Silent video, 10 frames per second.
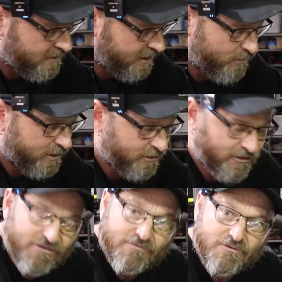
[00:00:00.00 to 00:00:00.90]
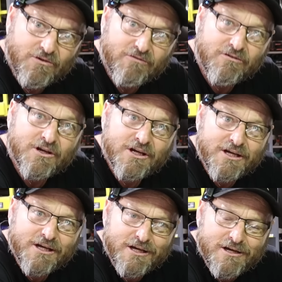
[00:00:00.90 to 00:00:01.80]
and we were just sort of
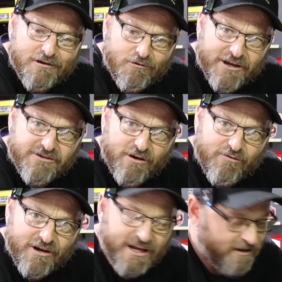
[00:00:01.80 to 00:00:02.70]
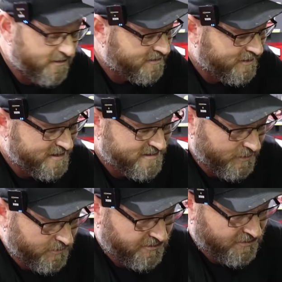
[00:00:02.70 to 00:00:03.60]
retrofitting it onto this, and
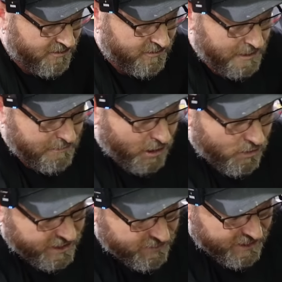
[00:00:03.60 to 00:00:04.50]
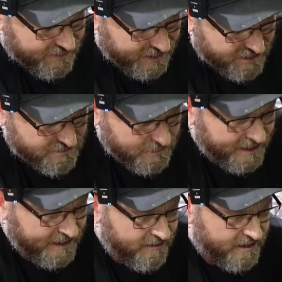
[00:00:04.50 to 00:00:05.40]
it was just a little bit bulky around the engine
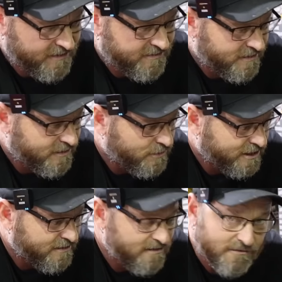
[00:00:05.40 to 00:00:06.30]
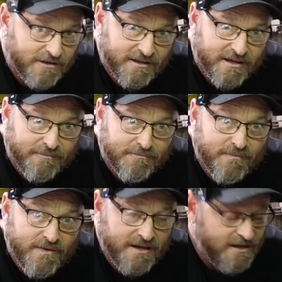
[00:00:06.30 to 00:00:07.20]
mount area, so we we um,
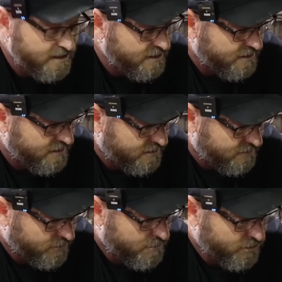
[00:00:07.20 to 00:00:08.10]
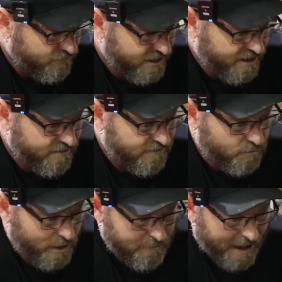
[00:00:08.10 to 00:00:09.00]
removed it and
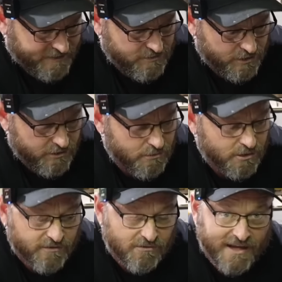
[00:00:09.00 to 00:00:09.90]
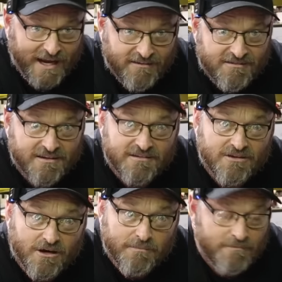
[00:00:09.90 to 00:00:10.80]
went back to a normal little canister
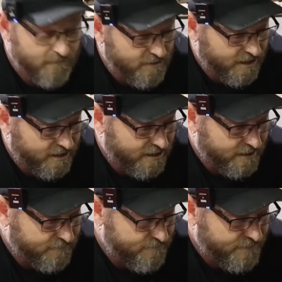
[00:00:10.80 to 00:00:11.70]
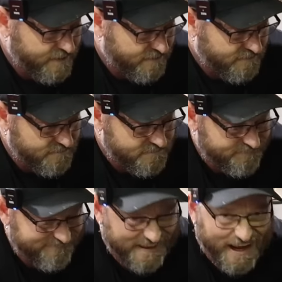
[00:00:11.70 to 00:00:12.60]
type uh,
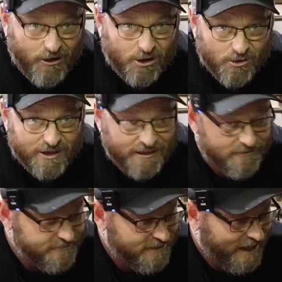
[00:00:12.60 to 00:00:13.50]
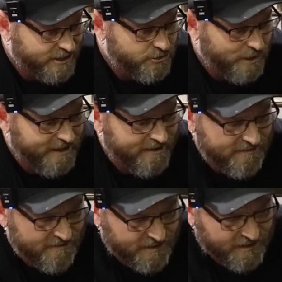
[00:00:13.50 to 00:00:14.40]
Garrett looking actuator.
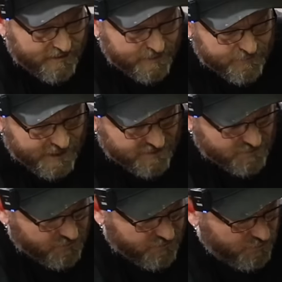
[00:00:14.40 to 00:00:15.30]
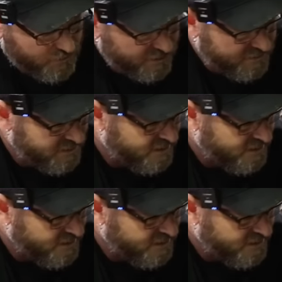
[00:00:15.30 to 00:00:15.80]
So um, that's all sorted.